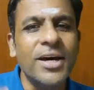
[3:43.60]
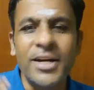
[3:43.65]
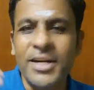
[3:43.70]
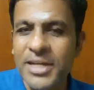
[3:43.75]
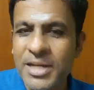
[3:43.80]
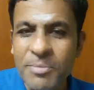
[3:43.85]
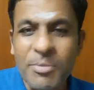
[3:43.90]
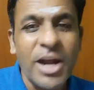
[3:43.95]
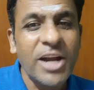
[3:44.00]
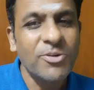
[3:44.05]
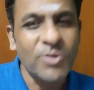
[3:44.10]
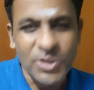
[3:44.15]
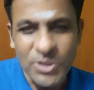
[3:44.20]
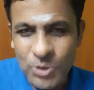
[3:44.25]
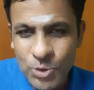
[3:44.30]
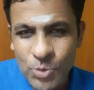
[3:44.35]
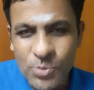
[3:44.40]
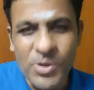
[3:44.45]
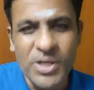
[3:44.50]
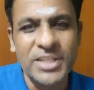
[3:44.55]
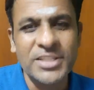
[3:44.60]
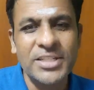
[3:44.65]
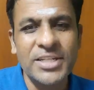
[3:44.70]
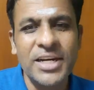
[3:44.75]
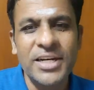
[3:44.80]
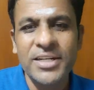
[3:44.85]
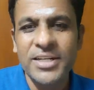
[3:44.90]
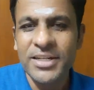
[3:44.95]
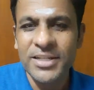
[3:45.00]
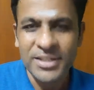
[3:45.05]
Demand was too much
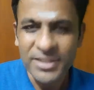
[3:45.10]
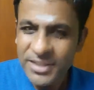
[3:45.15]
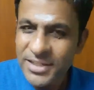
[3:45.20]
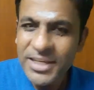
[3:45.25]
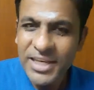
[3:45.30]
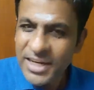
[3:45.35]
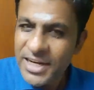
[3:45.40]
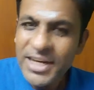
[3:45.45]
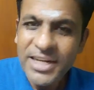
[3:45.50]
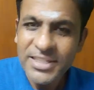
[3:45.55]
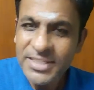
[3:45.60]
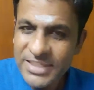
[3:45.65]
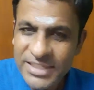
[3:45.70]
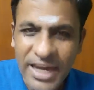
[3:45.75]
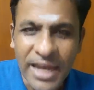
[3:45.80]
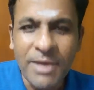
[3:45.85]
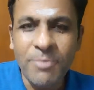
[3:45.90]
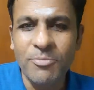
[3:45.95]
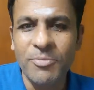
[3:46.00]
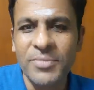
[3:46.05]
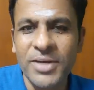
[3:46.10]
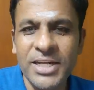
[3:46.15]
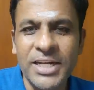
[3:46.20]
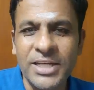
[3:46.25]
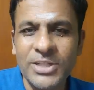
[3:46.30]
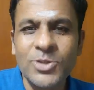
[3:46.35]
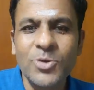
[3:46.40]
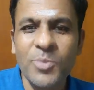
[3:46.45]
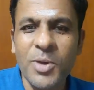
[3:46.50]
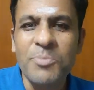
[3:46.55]
and he needs time. It
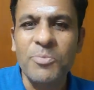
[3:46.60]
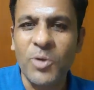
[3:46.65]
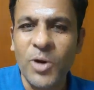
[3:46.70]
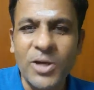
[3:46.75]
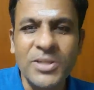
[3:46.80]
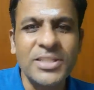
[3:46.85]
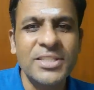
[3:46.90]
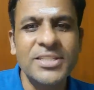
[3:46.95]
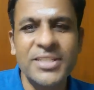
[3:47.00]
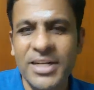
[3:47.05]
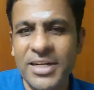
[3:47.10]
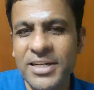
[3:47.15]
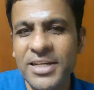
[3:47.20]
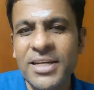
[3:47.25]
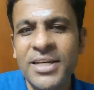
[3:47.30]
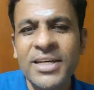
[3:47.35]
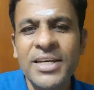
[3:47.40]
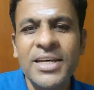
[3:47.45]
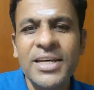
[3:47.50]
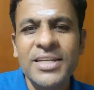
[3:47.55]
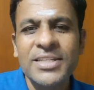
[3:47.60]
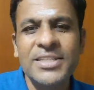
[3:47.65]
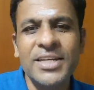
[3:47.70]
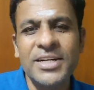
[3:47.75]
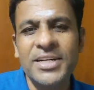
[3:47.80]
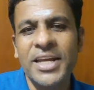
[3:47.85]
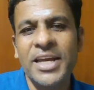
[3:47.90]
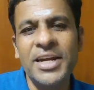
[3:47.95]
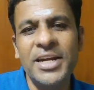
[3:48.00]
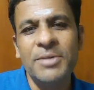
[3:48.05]
has to be processed at a
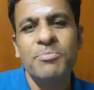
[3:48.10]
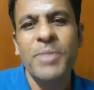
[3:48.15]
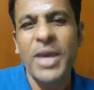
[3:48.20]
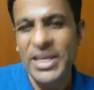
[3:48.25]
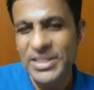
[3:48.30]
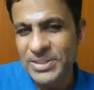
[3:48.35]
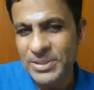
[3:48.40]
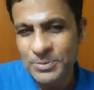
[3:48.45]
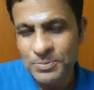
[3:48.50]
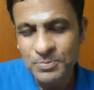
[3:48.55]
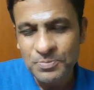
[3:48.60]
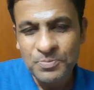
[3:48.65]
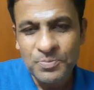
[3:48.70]
certain pace.